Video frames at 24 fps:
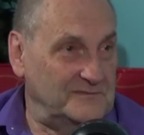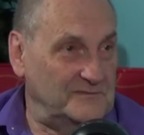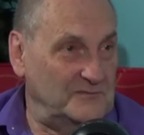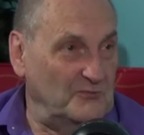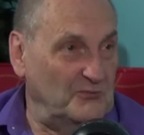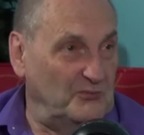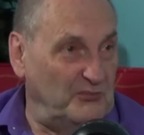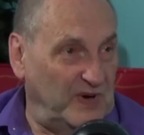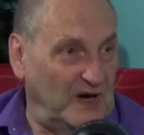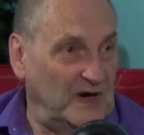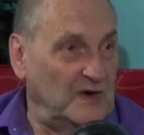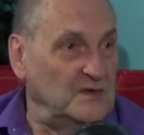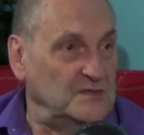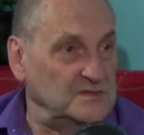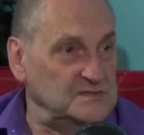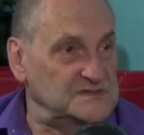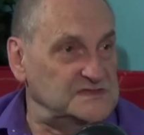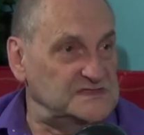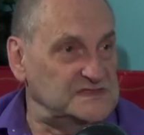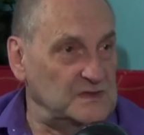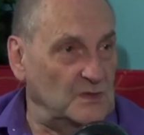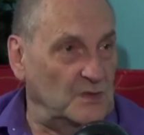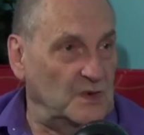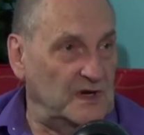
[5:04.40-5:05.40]
bones
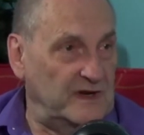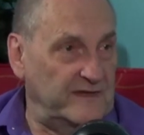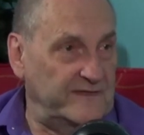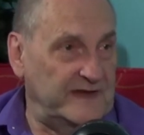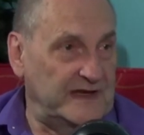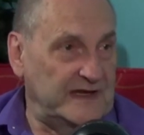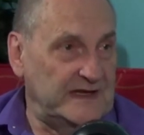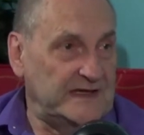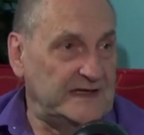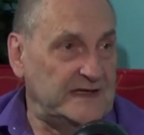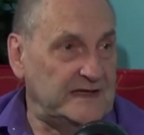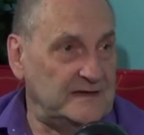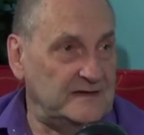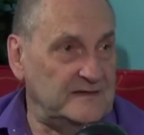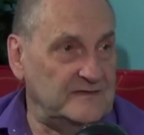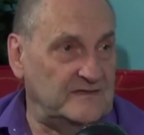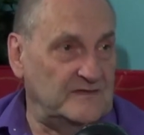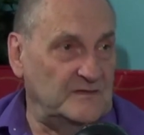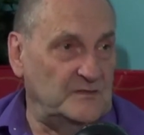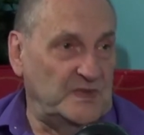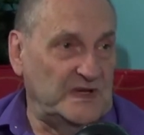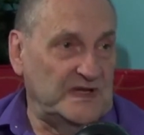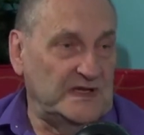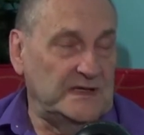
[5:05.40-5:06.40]
to where they needed to
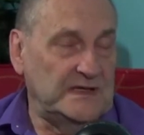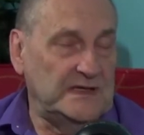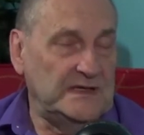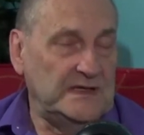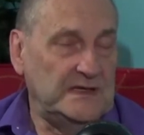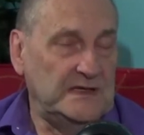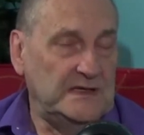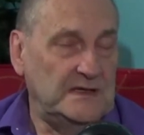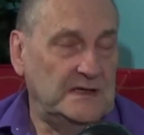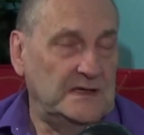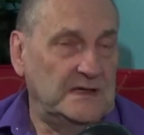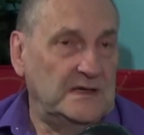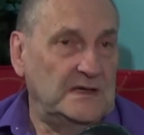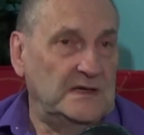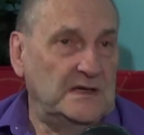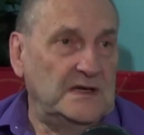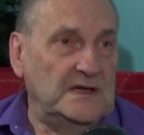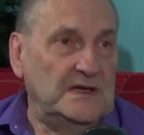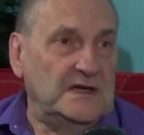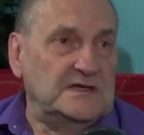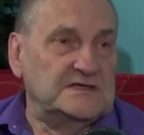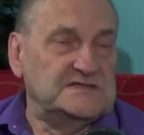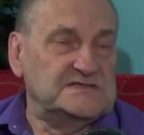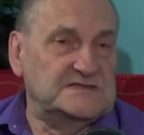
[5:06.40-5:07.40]
be. Right.
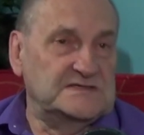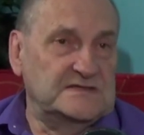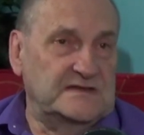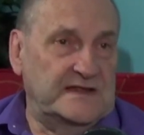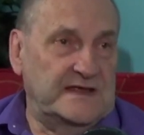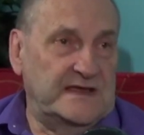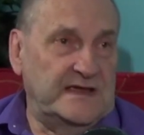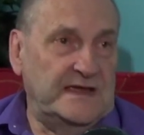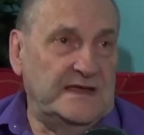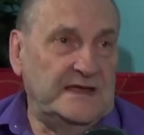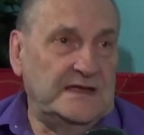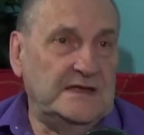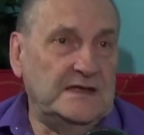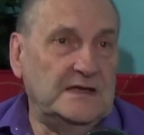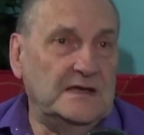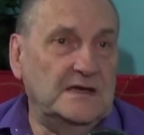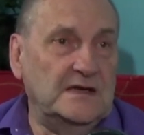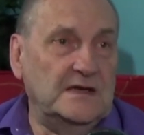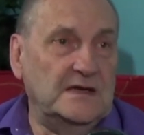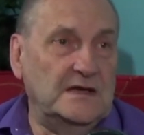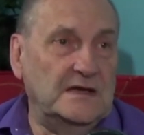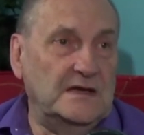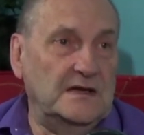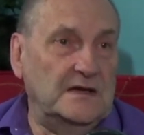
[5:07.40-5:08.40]
So they
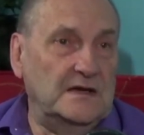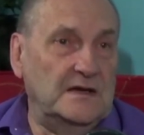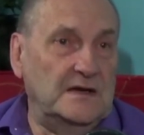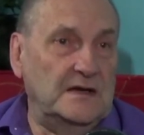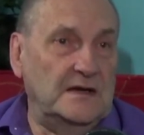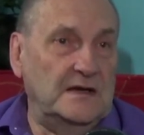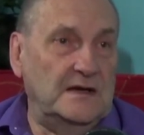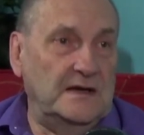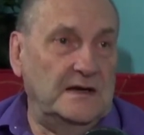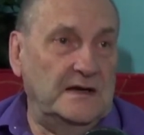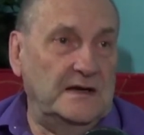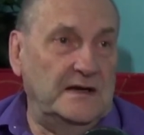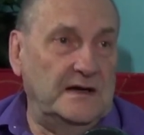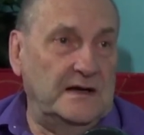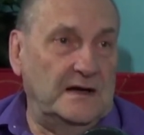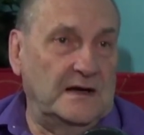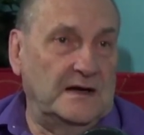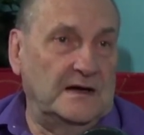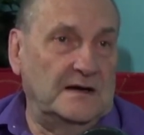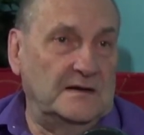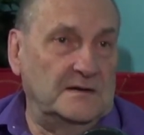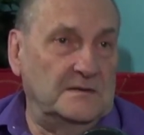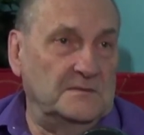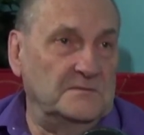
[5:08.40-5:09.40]

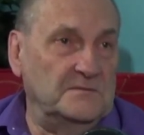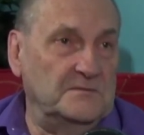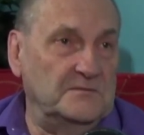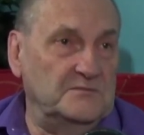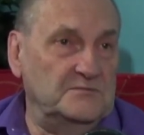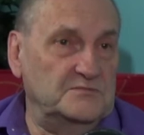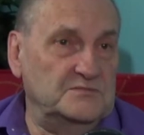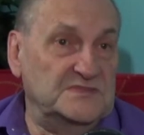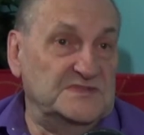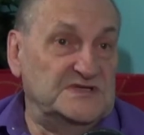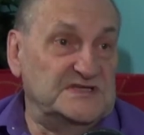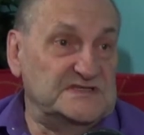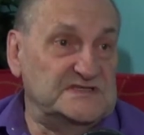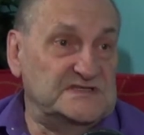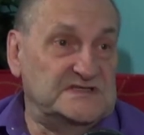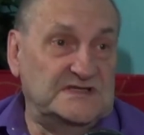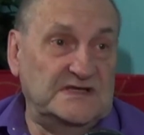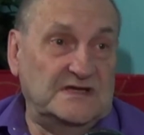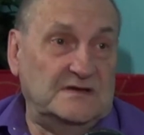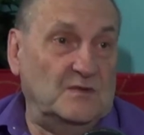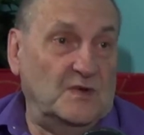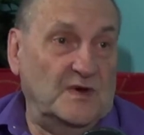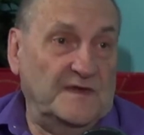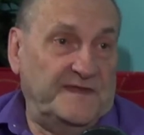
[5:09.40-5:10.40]
um, just
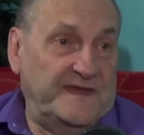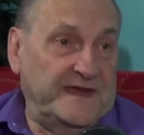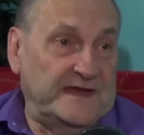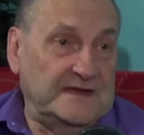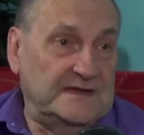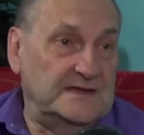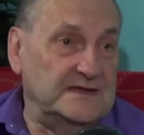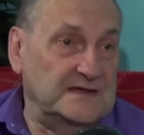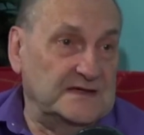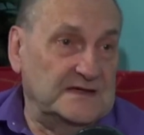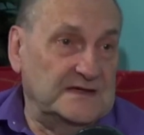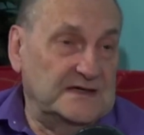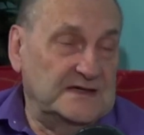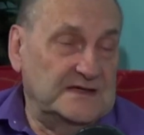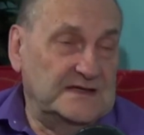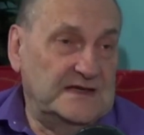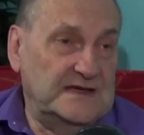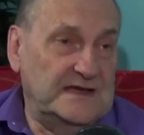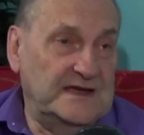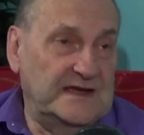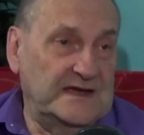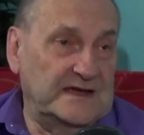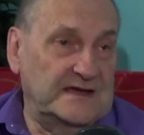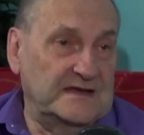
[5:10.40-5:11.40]
did what they did,
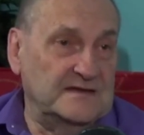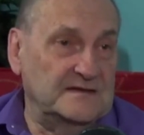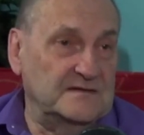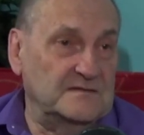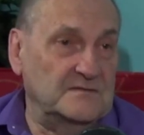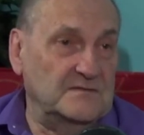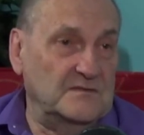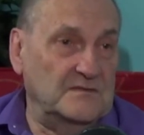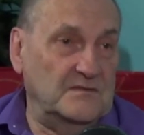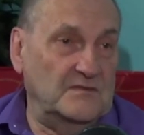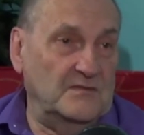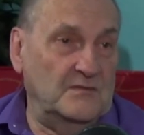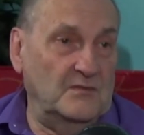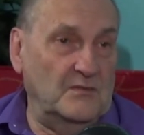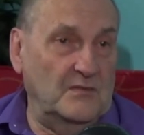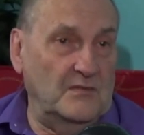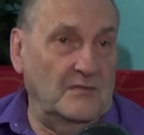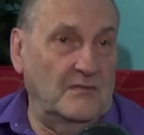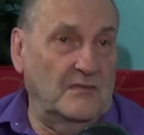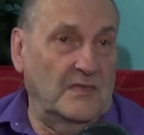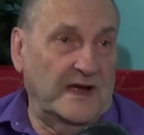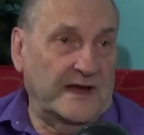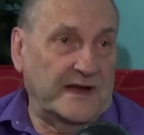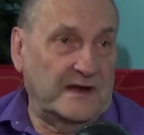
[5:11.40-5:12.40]
and
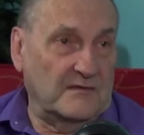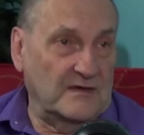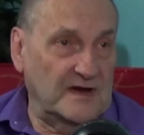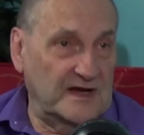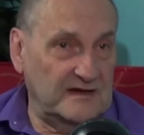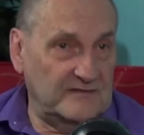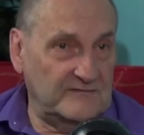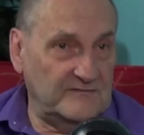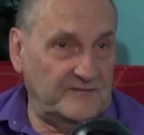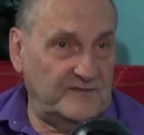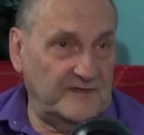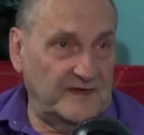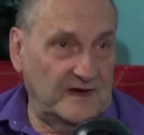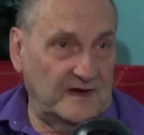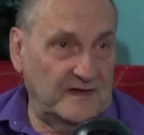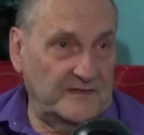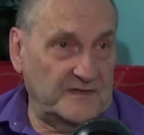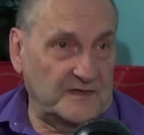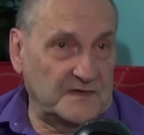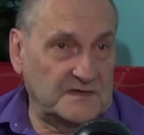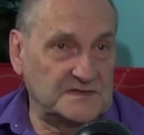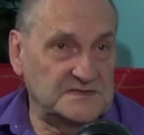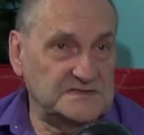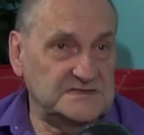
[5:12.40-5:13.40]
my
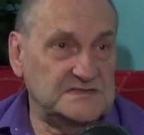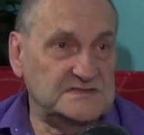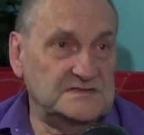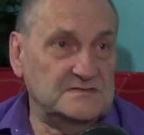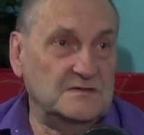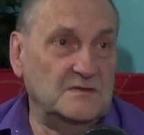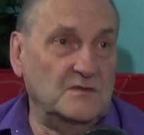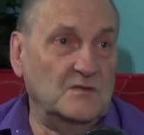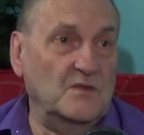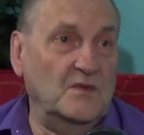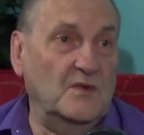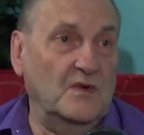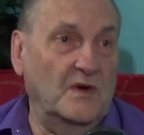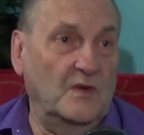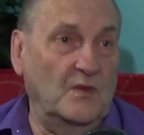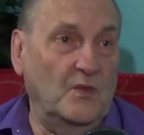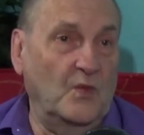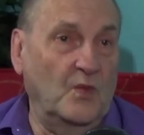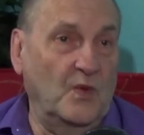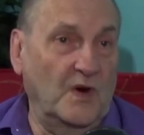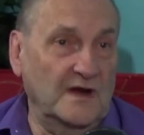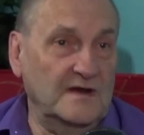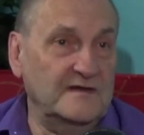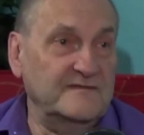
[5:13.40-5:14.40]
grandfather's
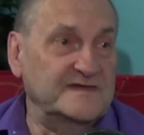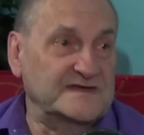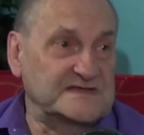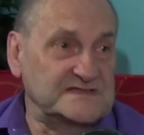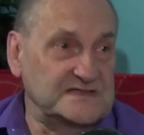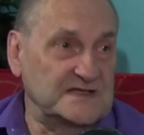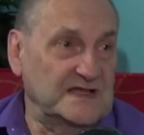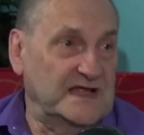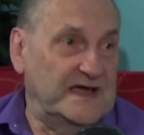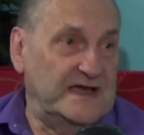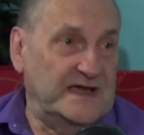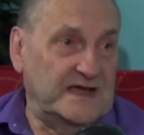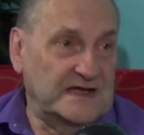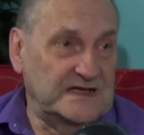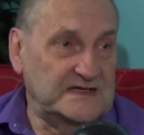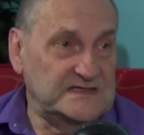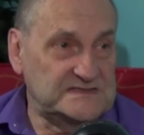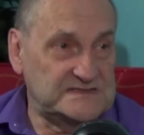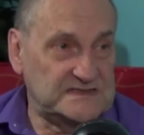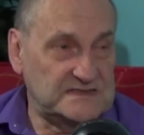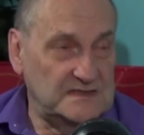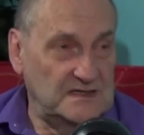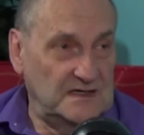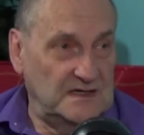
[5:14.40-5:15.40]
one of his
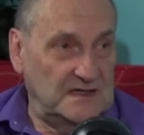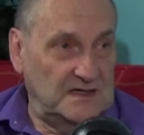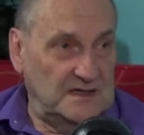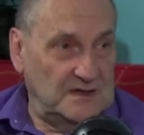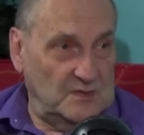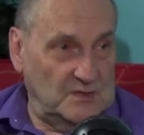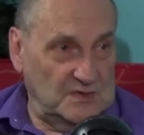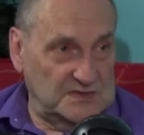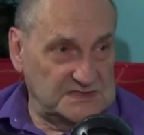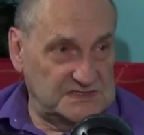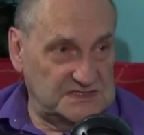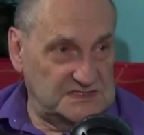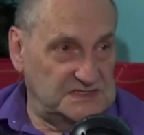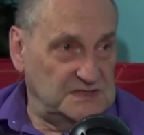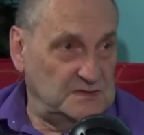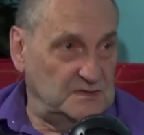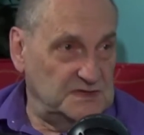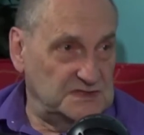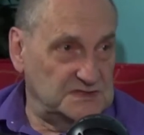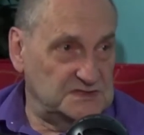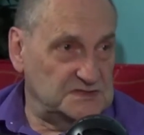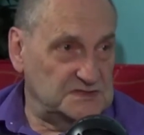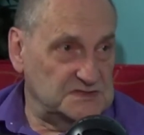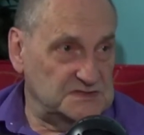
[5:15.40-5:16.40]
legs was two
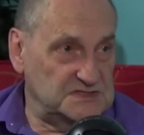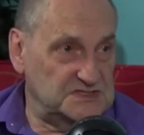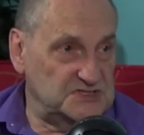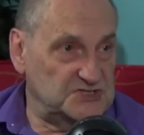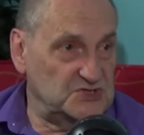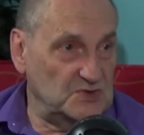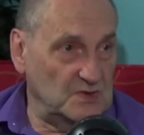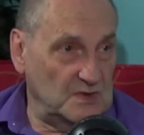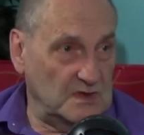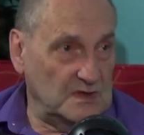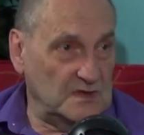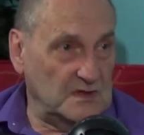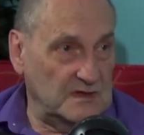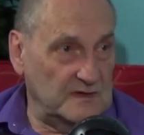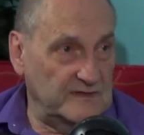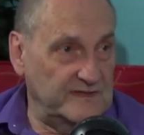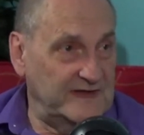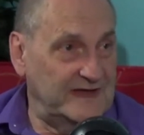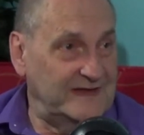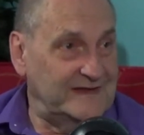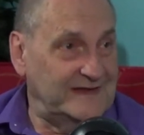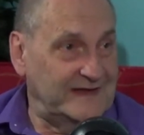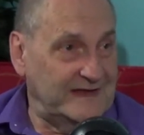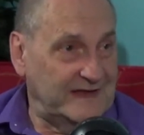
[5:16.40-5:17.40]
inches shorter
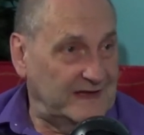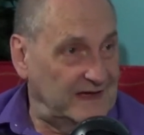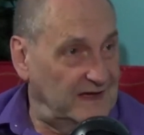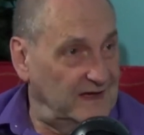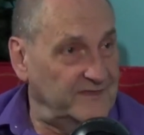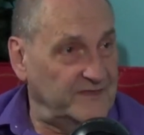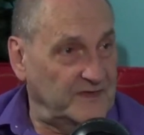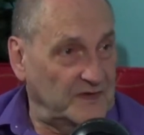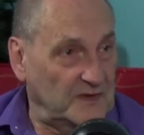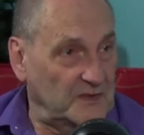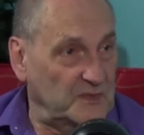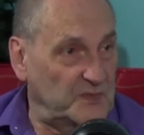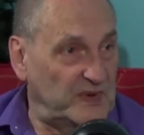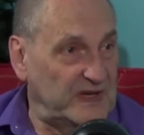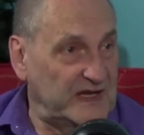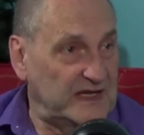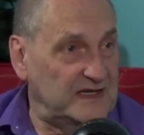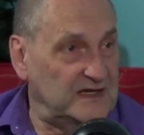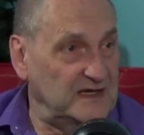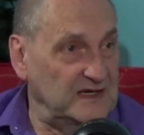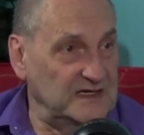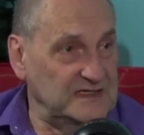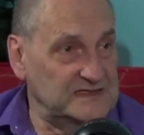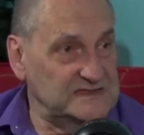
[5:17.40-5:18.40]
than the other
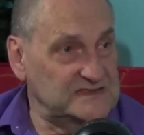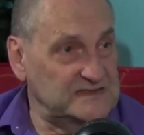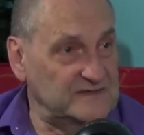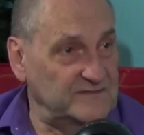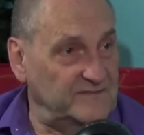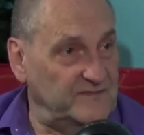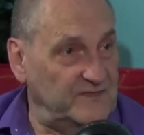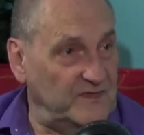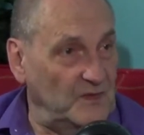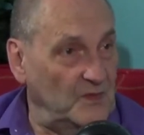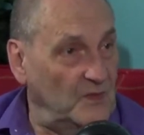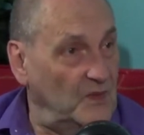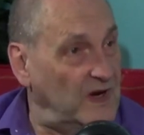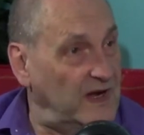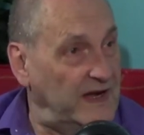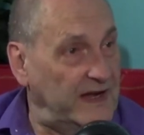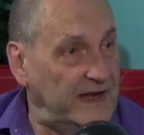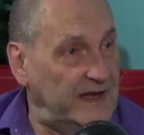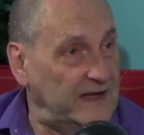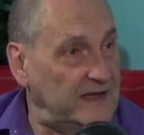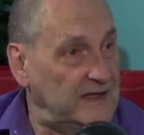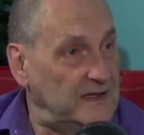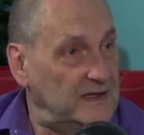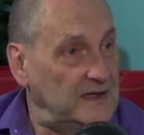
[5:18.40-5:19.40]
because of the
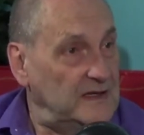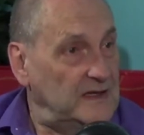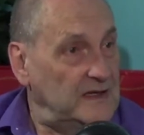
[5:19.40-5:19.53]
way